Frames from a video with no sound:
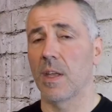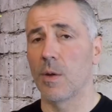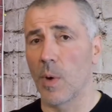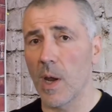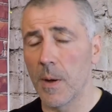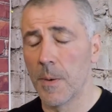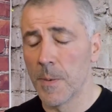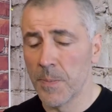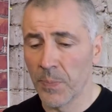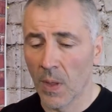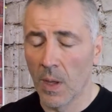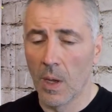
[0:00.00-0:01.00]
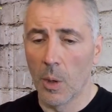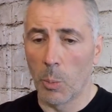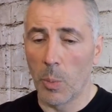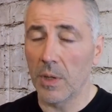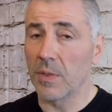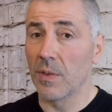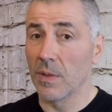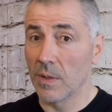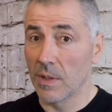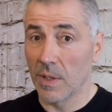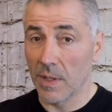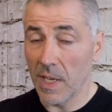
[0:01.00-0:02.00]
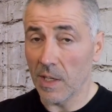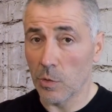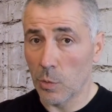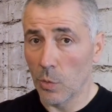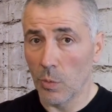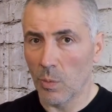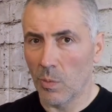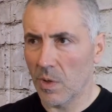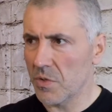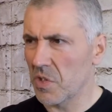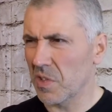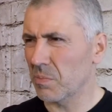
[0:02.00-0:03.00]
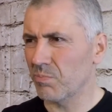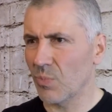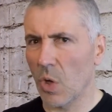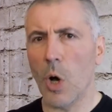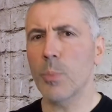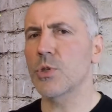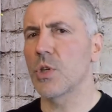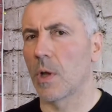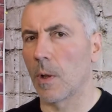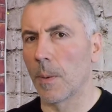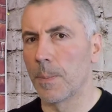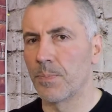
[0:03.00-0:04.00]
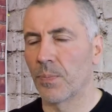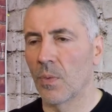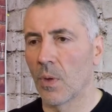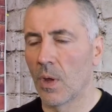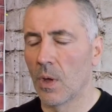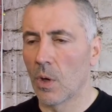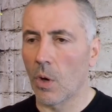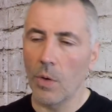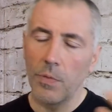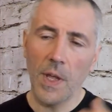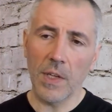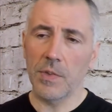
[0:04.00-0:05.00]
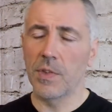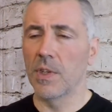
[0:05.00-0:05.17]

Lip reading: anyway. But the next 2 were just optional. On next